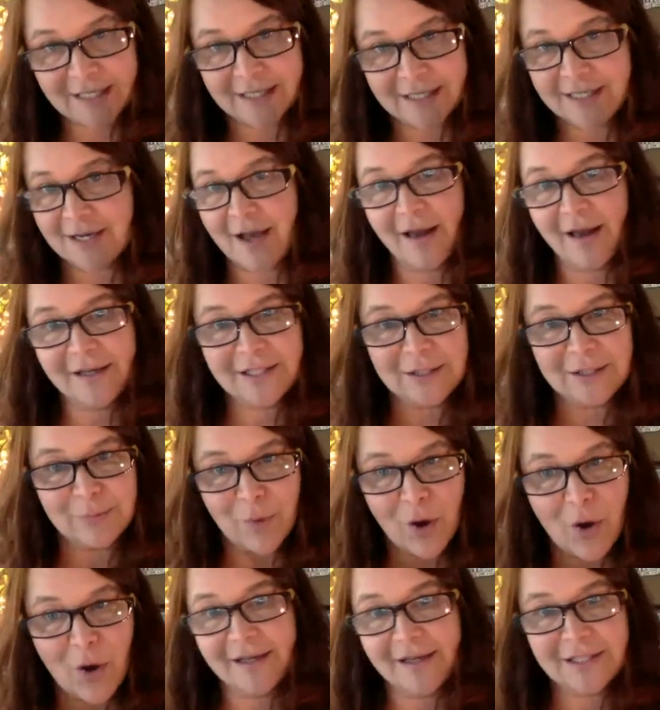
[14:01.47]
It's not a
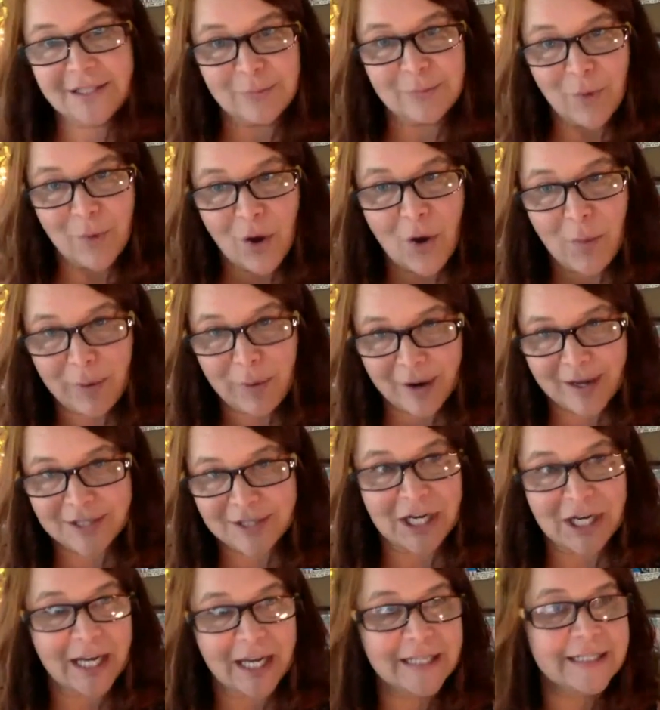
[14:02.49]
small
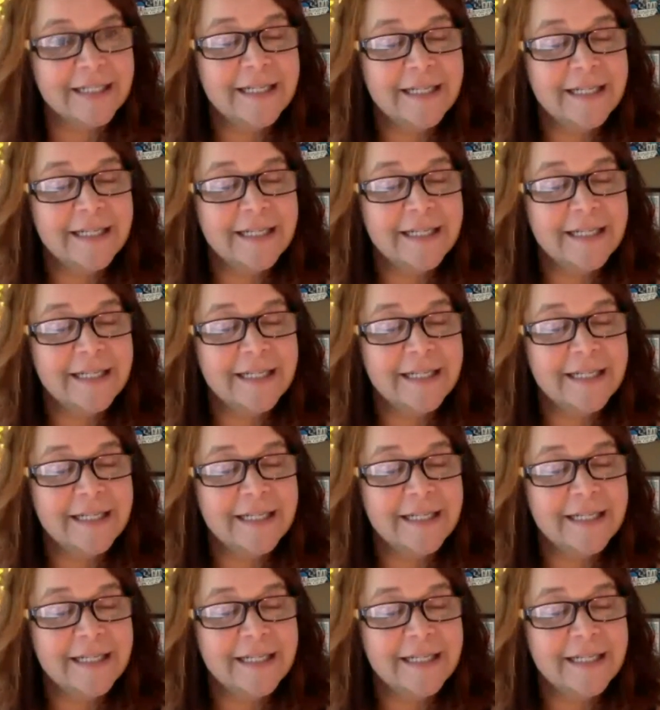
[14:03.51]
project.